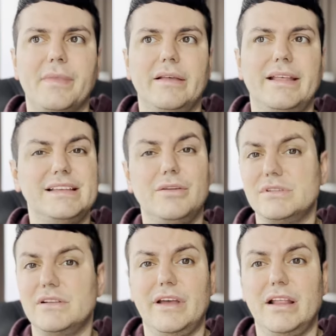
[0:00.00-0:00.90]
They said it
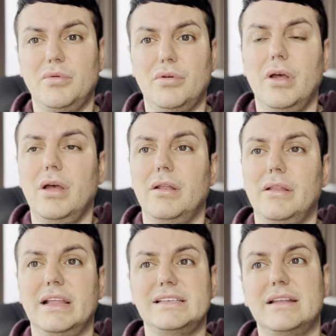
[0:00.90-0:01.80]
wasn't available.
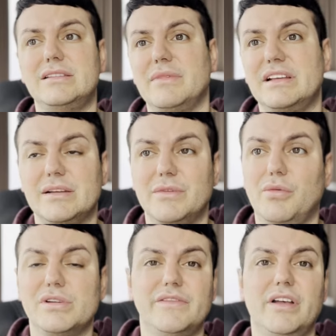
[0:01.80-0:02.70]
Then they said something
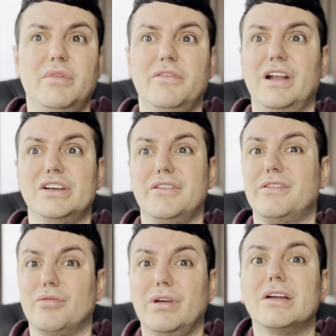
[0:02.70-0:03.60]
similar was available for an extra
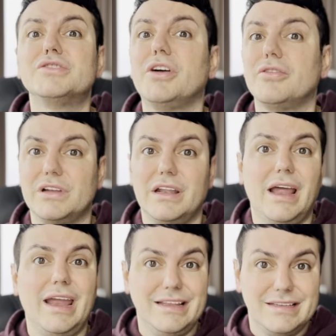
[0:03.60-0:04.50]
$300 a
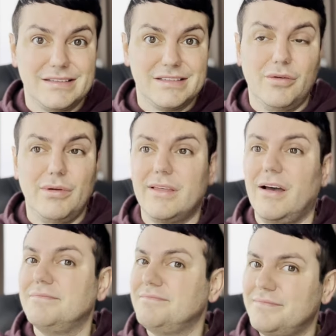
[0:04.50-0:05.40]
night. So we
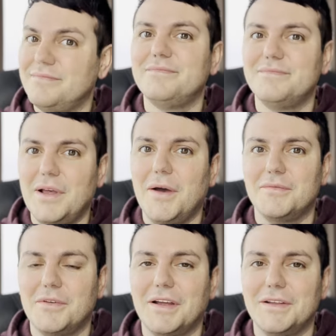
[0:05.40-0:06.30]
thought, no,
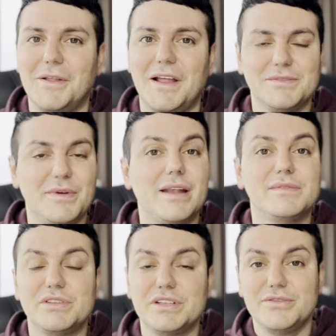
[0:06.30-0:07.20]
we're not gonna do that. So we ended
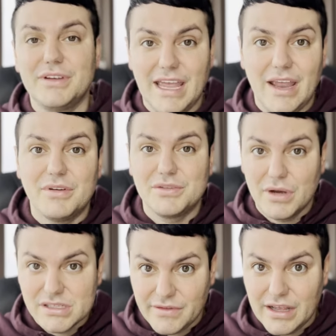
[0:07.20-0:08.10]
up switching to a king, which
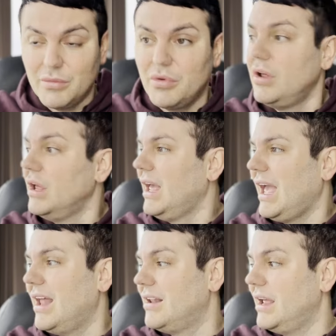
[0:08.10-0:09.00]
was available.
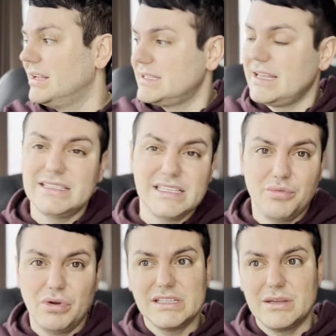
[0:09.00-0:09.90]
And as I said, this is
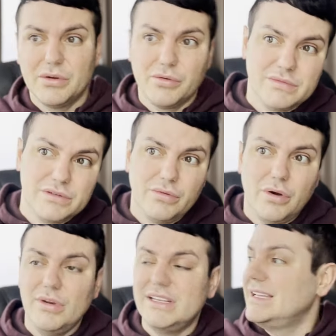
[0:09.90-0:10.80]
a pretty similar room to
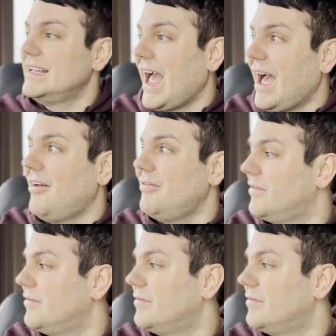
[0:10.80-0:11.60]
what we did have